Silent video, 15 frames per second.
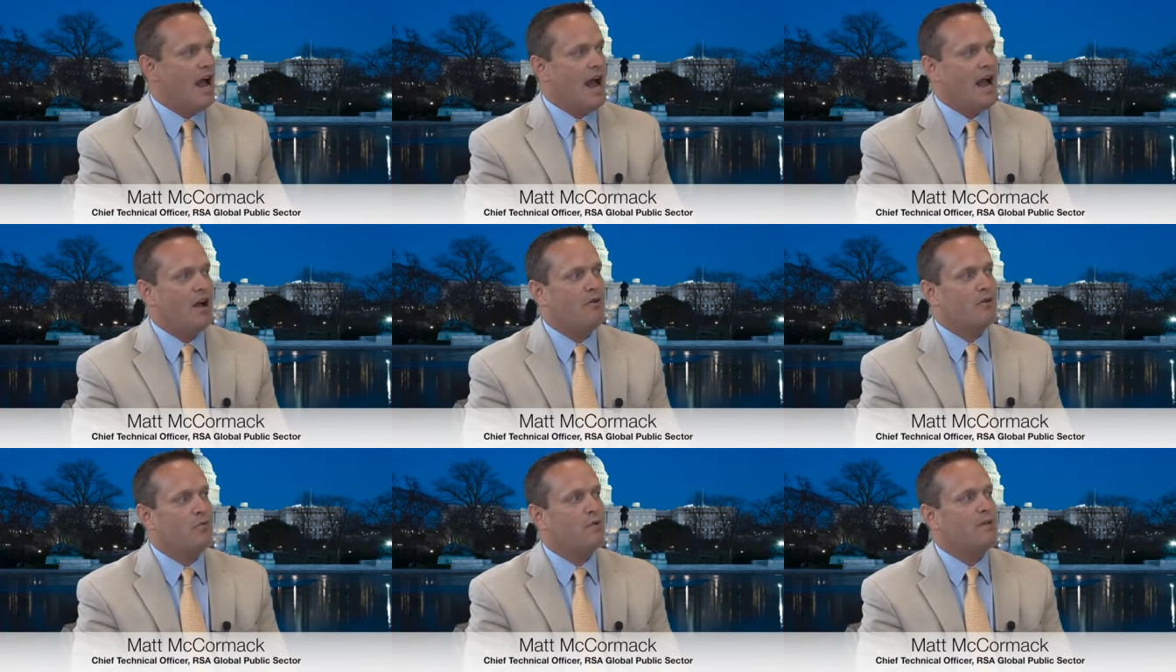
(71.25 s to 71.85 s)

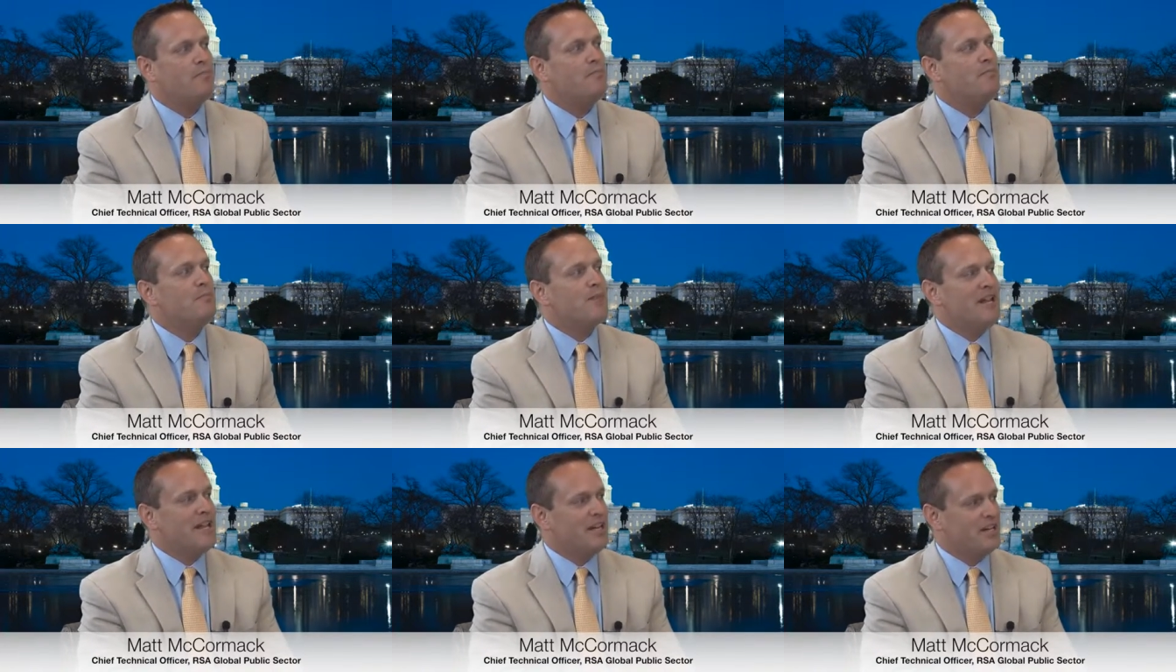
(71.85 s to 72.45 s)
How do we
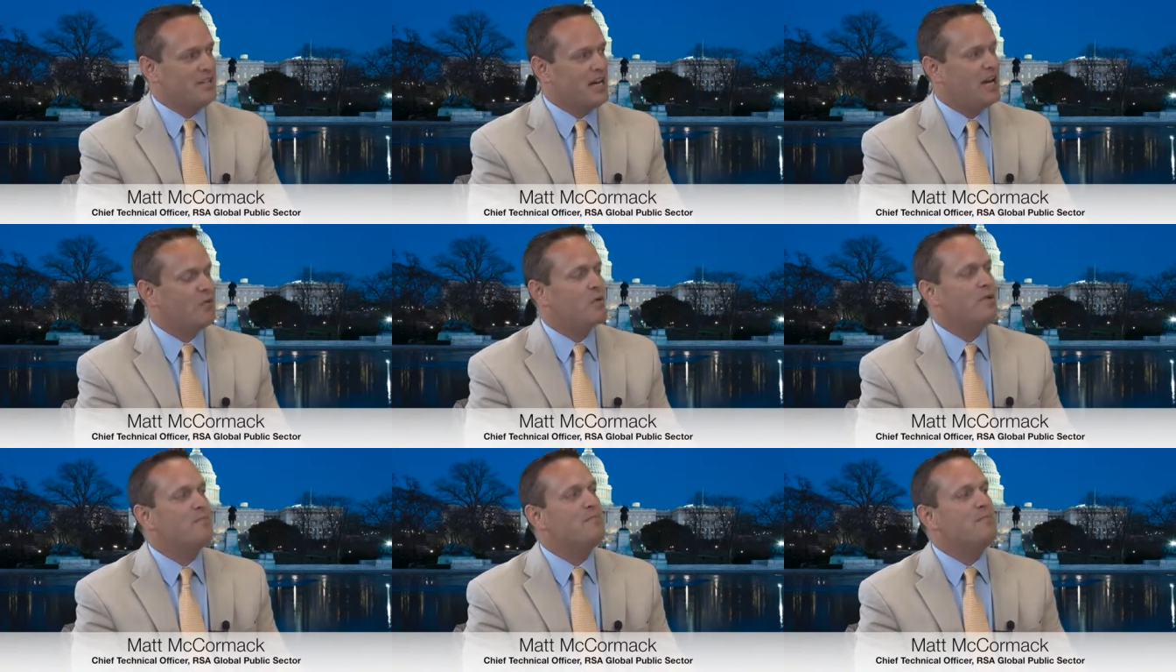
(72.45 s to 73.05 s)
manage? How do
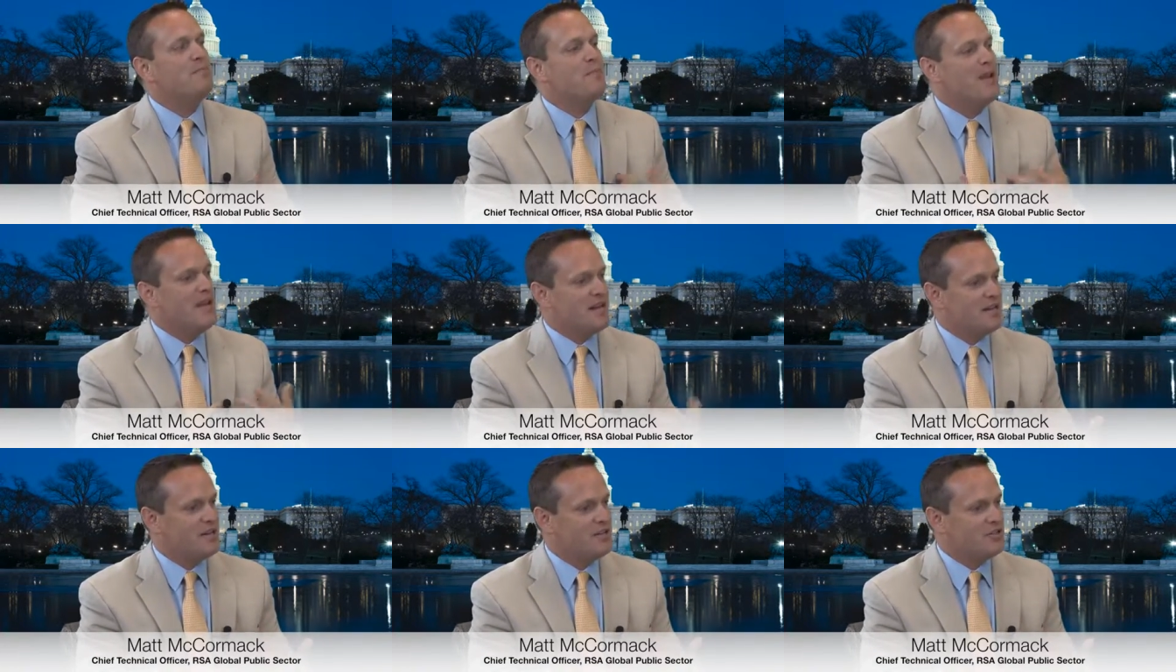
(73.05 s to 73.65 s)
we
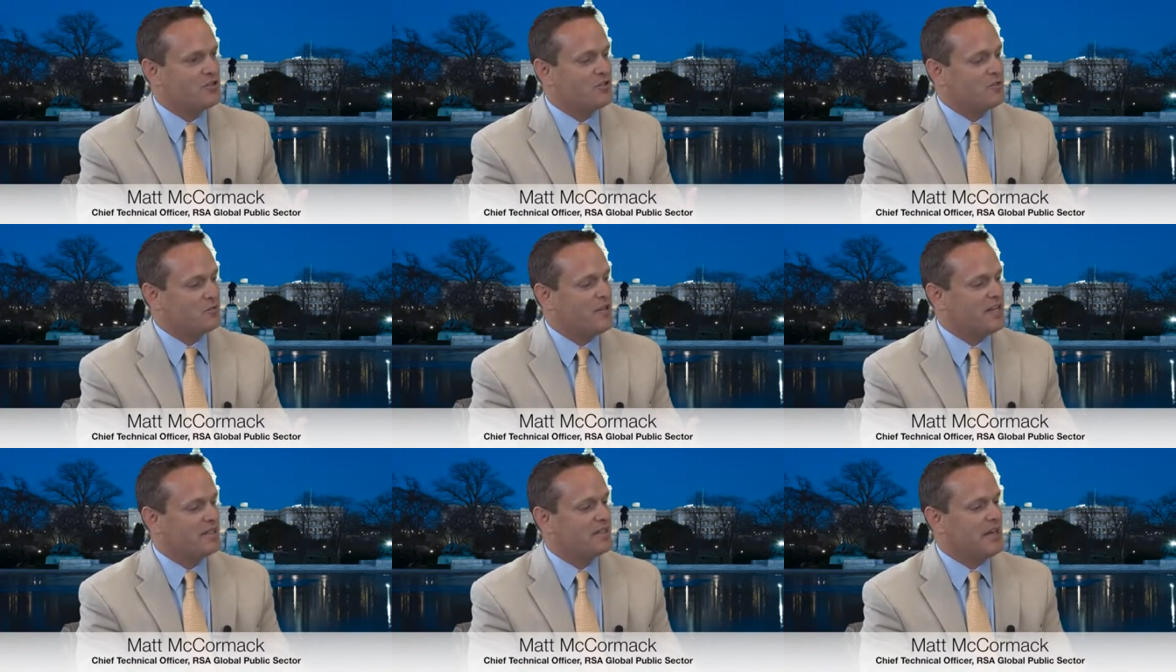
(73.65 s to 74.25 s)
manage the
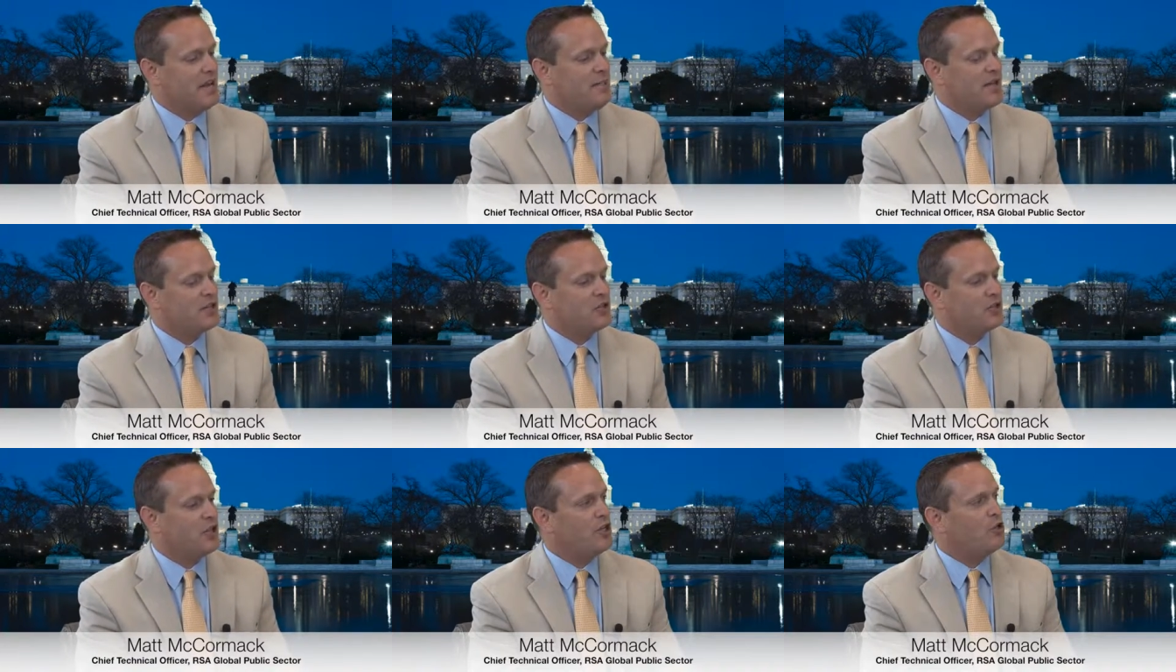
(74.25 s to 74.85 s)
risk and make
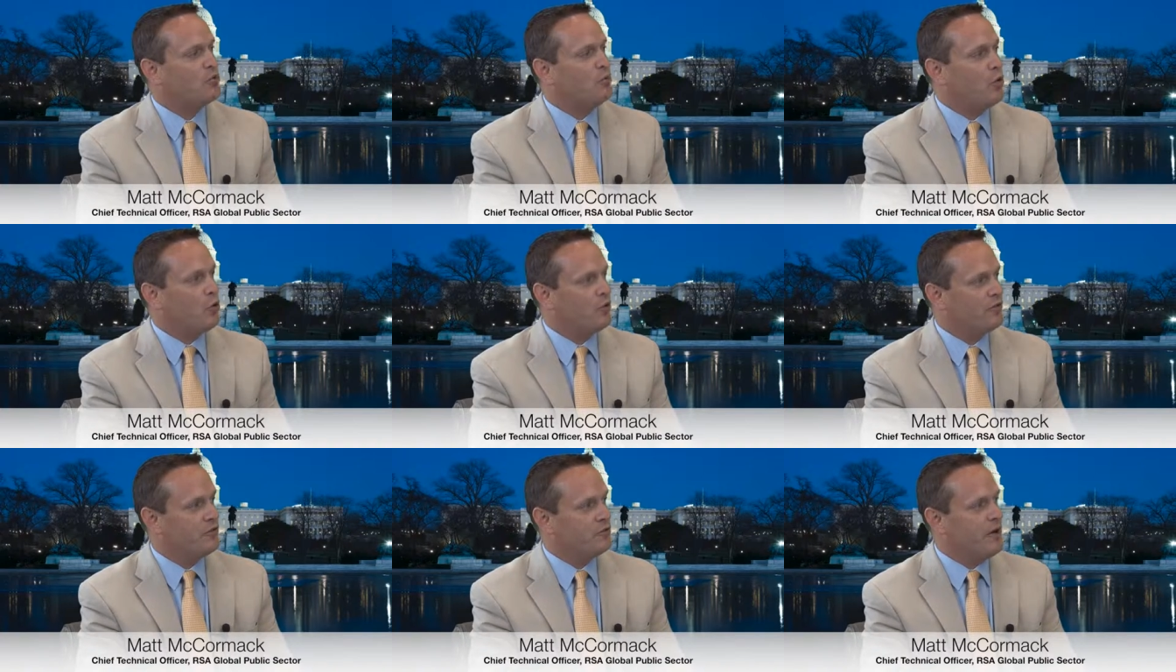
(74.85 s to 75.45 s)
sure that your
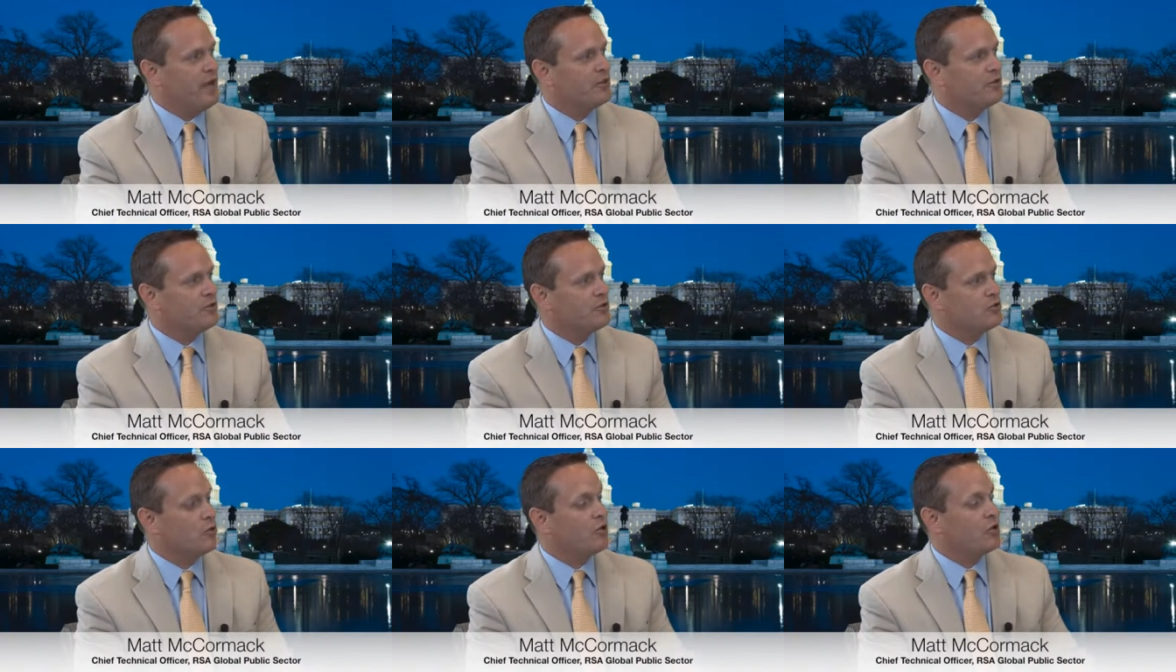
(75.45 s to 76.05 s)
board of
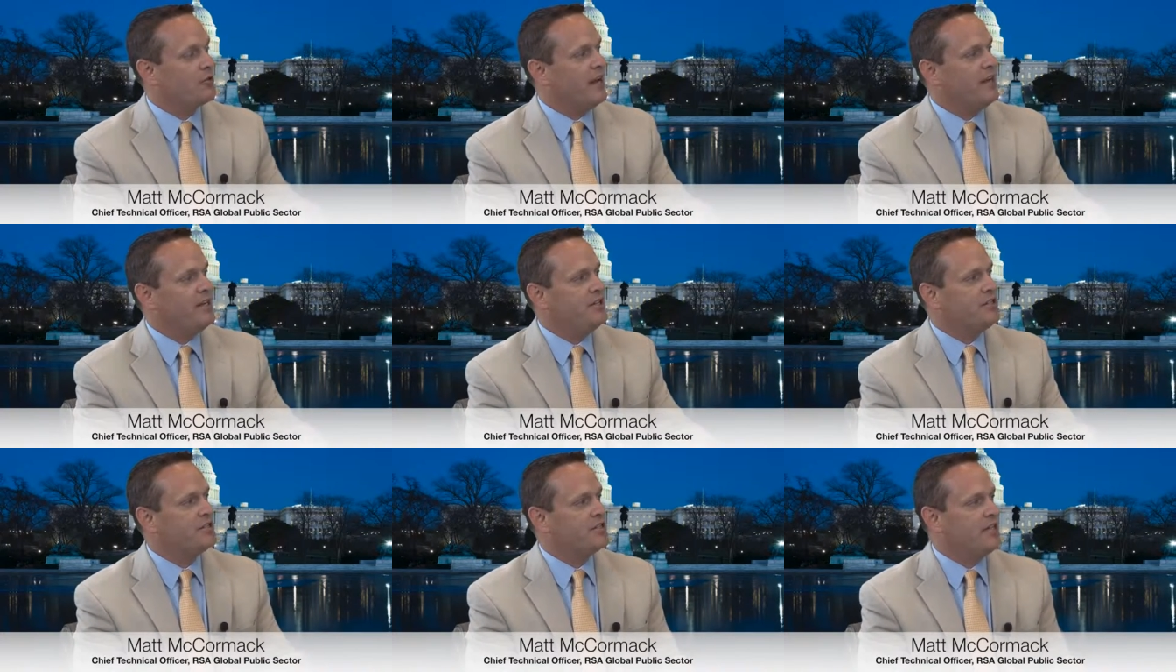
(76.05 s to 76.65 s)
directors or your
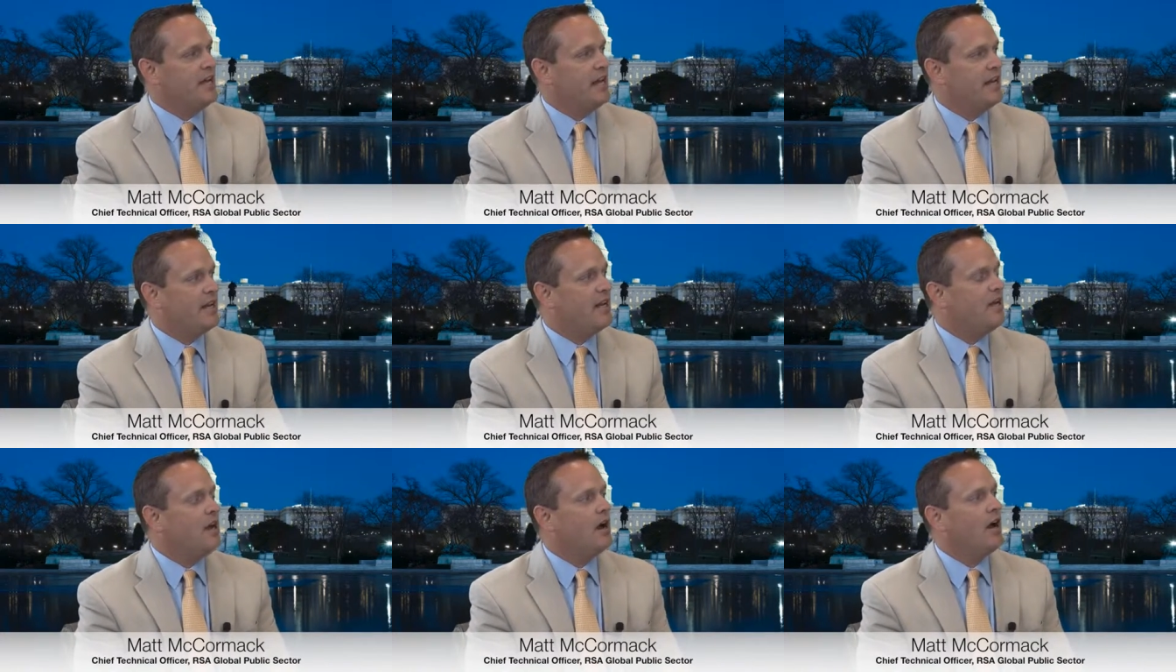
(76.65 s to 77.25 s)
agency head